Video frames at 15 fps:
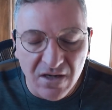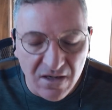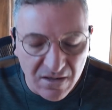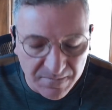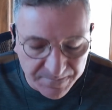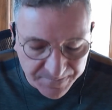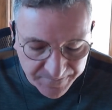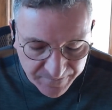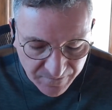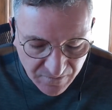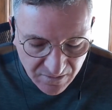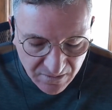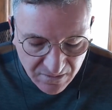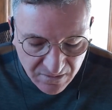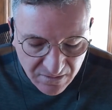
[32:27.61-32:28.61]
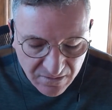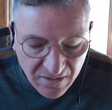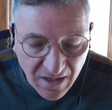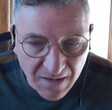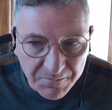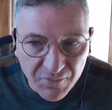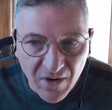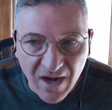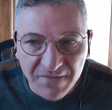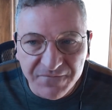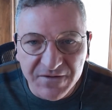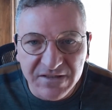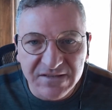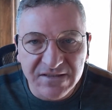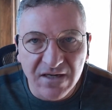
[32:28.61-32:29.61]
um,
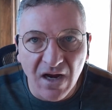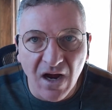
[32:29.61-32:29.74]
nonprofits.